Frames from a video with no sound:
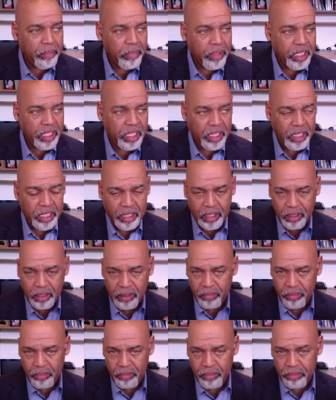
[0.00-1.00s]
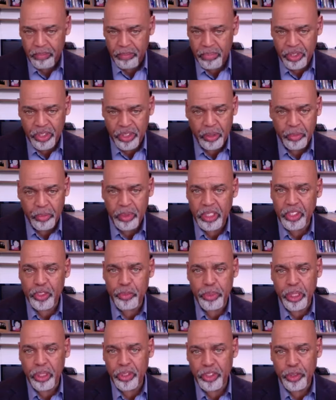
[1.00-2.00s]
the stimulus
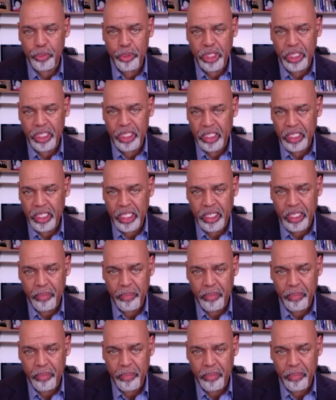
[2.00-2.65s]
bill is being